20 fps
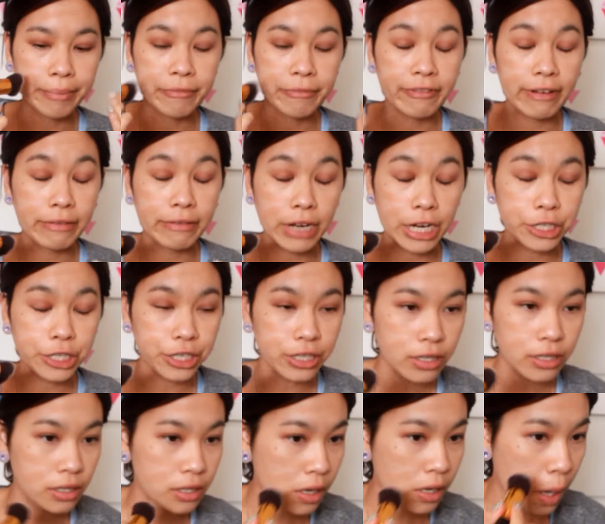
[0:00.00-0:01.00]
foundation.
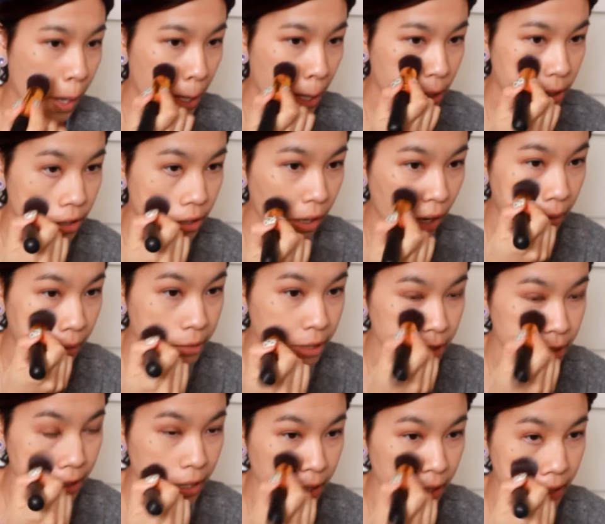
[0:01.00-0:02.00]
So I'm
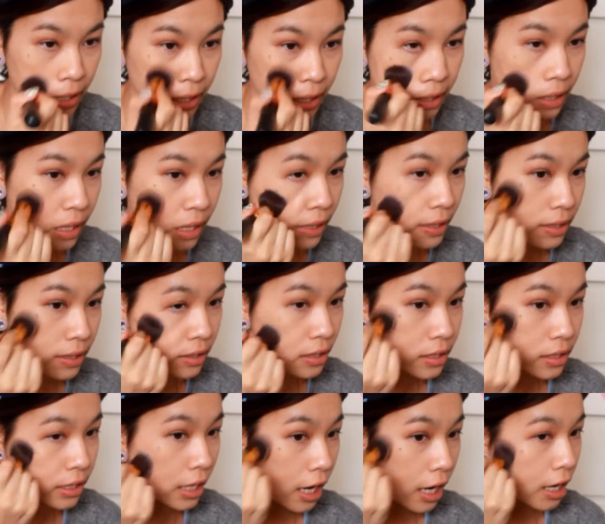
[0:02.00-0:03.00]
just going to
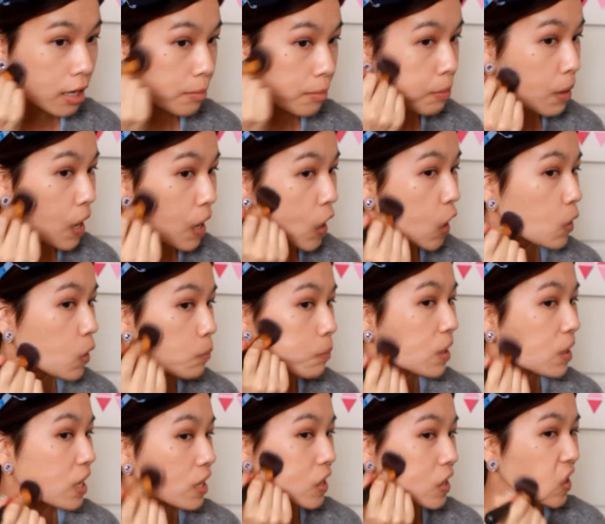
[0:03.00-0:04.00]
start by
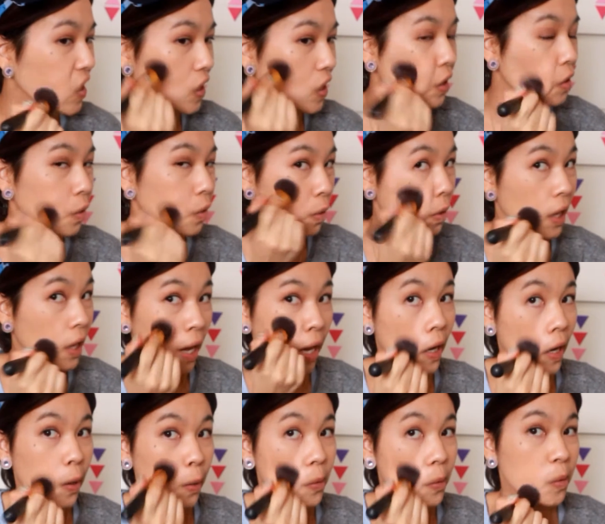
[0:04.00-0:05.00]
blending it all
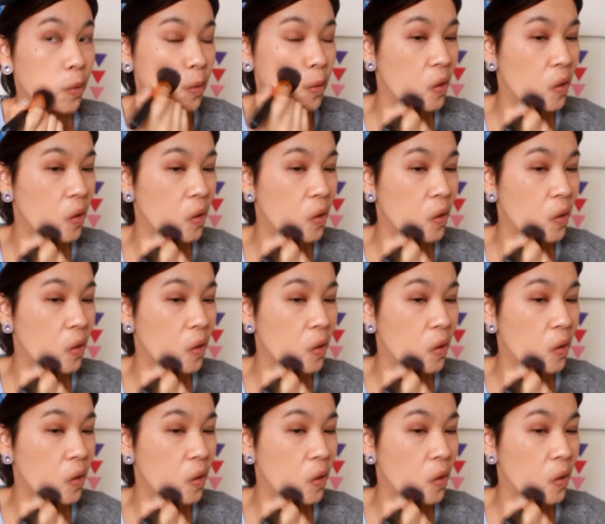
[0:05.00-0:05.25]
out.